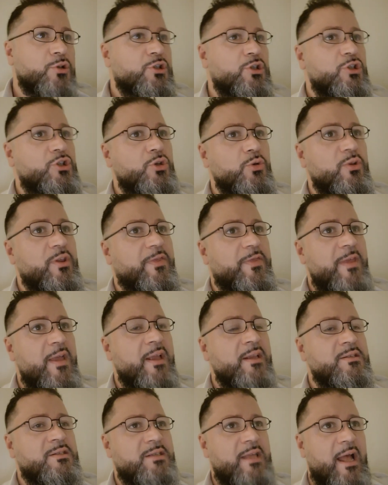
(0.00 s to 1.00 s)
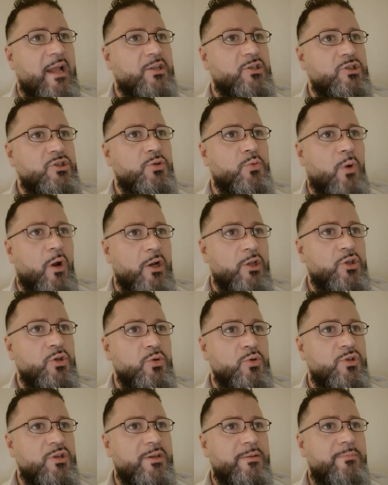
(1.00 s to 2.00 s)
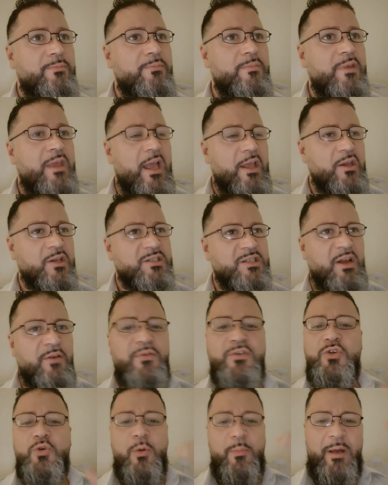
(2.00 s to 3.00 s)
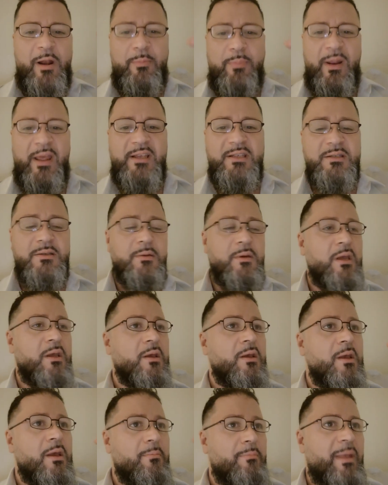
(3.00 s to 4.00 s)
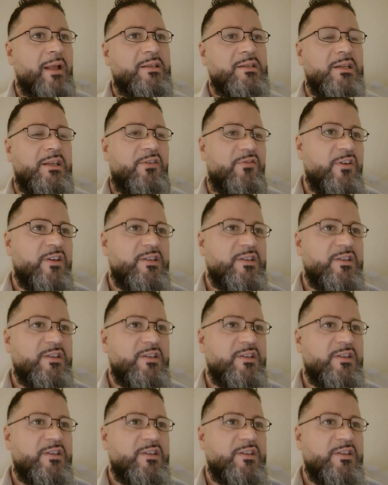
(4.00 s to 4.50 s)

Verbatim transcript: to do the things that you want to do to get yourself into a better place. Mentally,